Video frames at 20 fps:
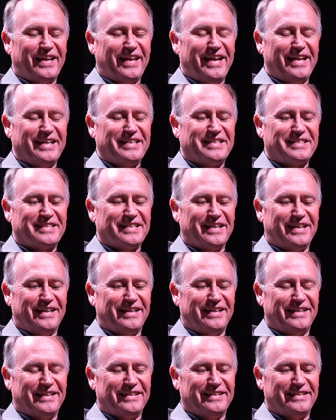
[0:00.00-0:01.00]
it's...
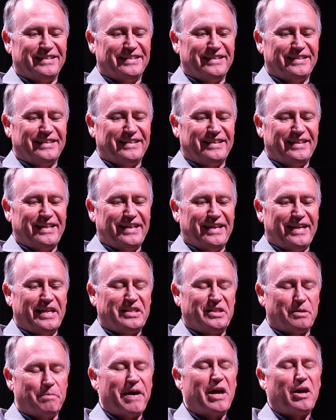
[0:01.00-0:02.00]
Uh,
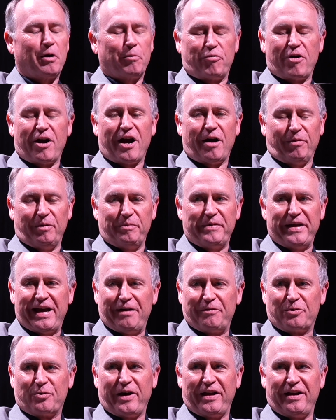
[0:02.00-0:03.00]
It's a better problem to
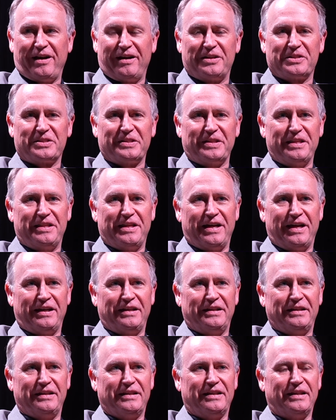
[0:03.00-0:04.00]
have, quite honestly,
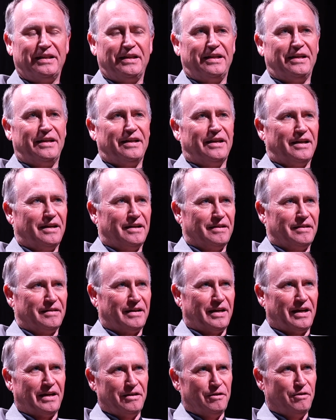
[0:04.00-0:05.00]
than
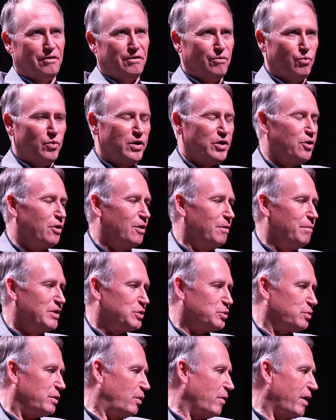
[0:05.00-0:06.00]
when you're a
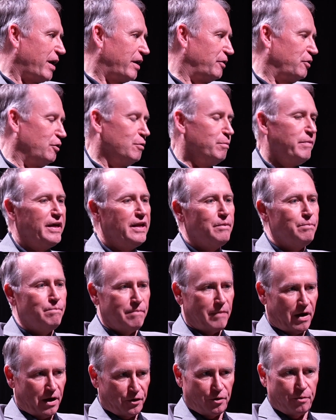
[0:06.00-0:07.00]
mystery writer, you meet
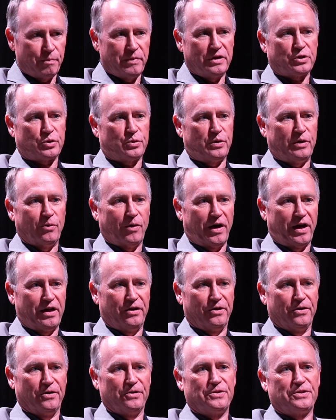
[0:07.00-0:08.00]
other mystery
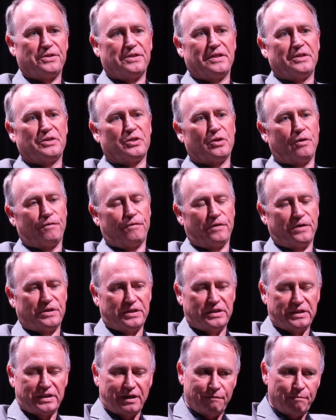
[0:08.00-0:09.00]
writers. And so, for
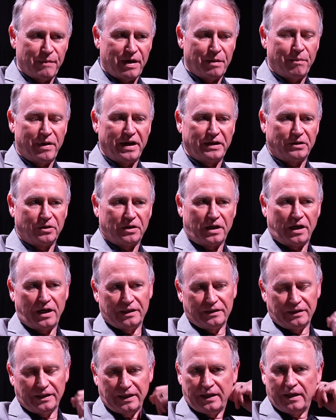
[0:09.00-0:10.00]
instance, I've met Michael
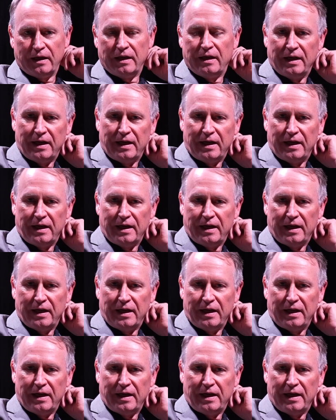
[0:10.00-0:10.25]
Connelly,